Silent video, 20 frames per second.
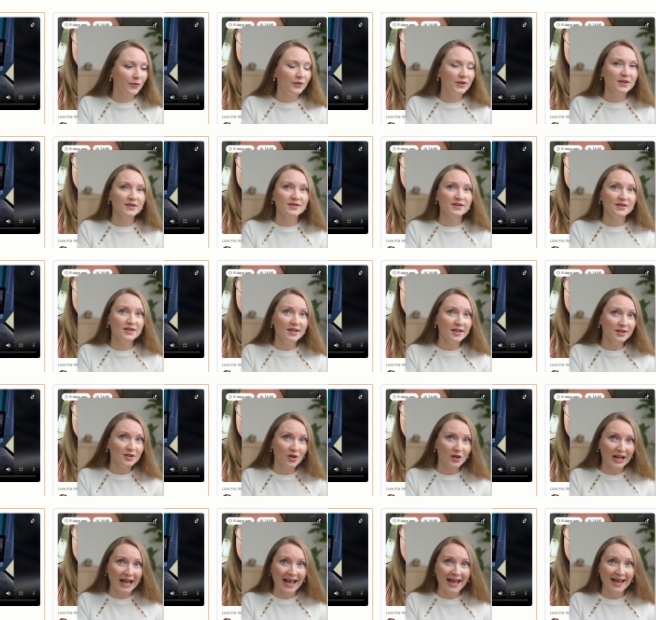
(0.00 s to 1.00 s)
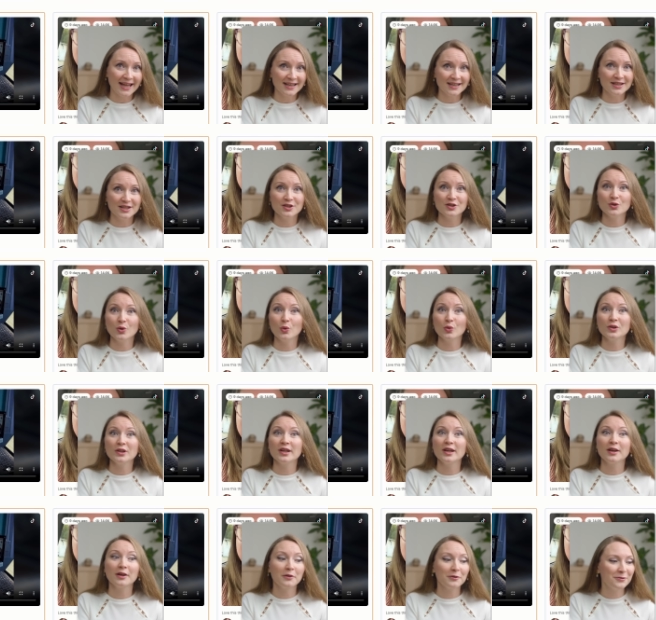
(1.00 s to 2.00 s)
this TikTok ad is
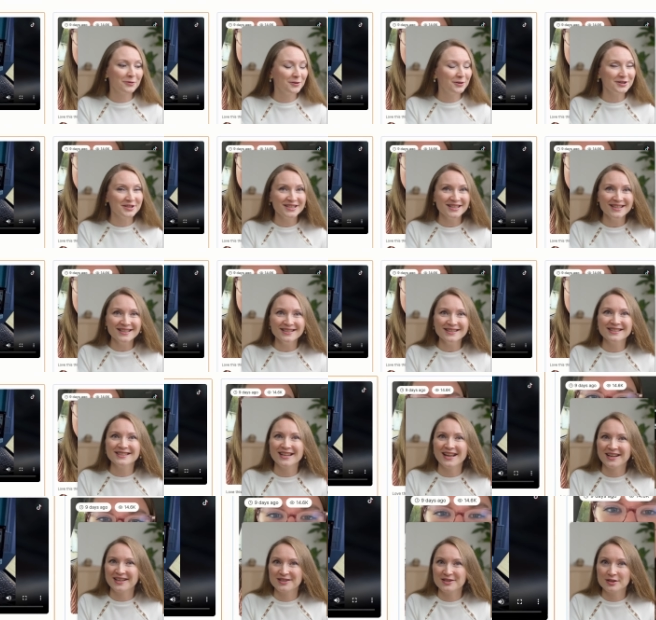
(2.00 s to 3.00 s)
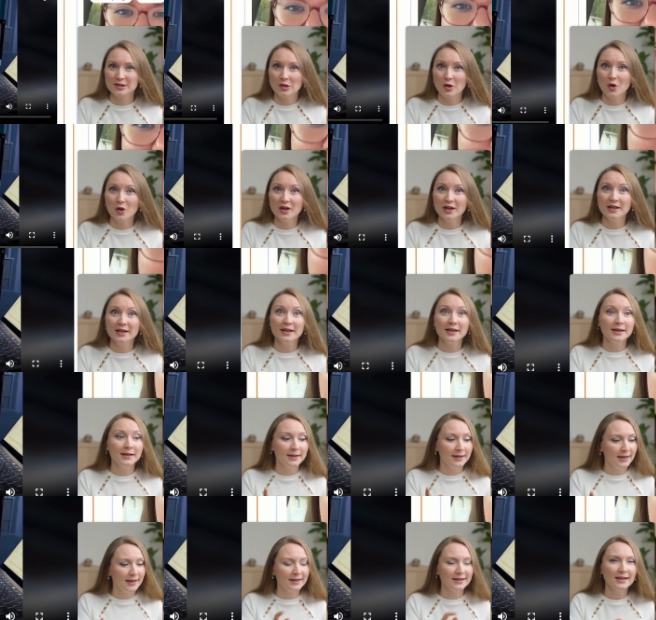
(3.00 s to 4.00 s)
only 13 seconds long,
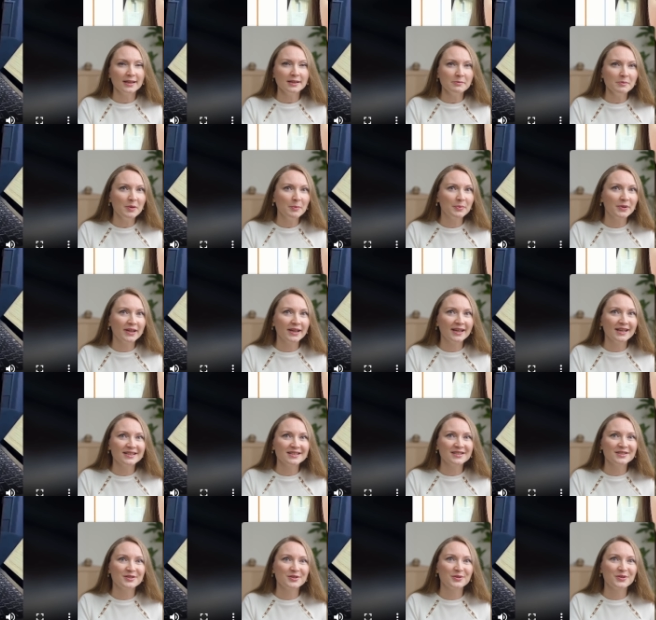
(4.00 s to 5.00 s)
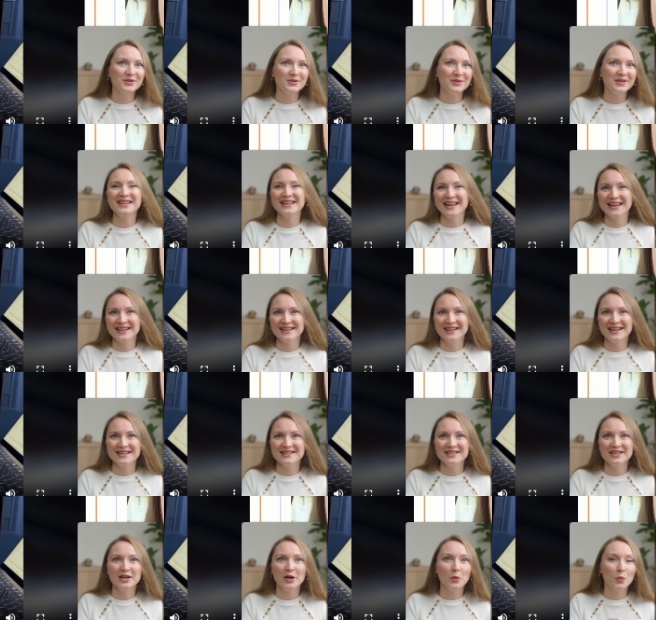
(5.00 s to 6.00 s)
and let me play it so you can get an
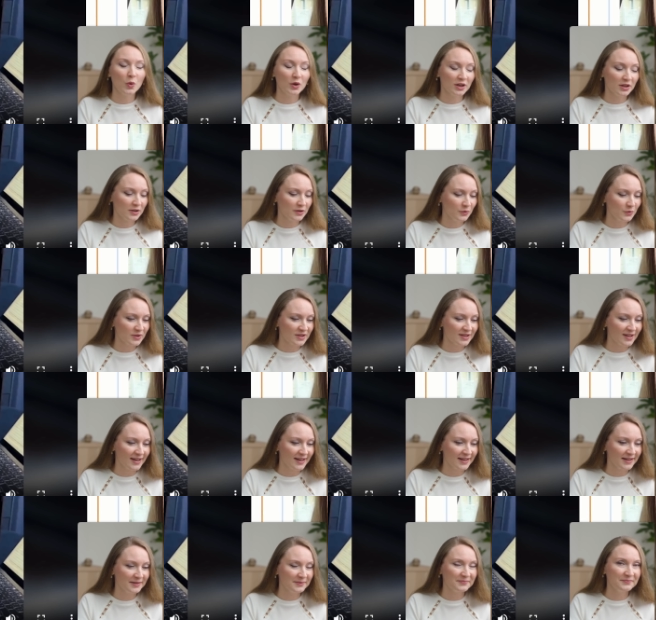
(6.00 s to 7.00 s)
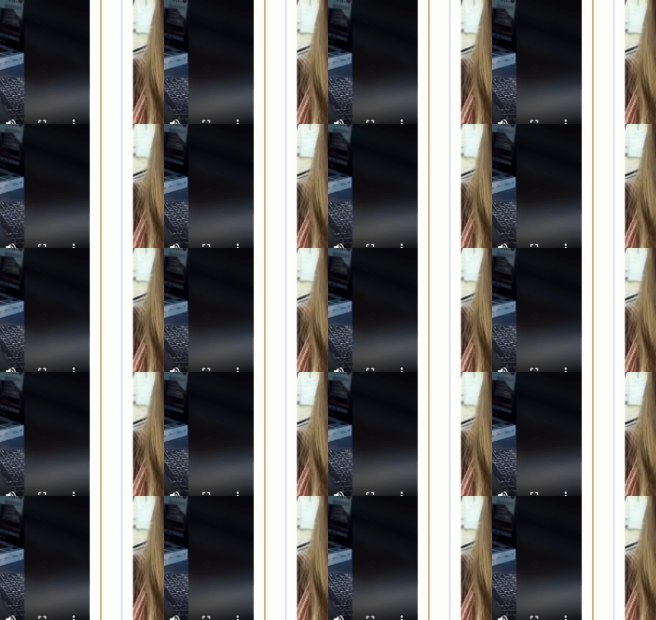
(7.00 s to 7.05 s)
idea what it looks like.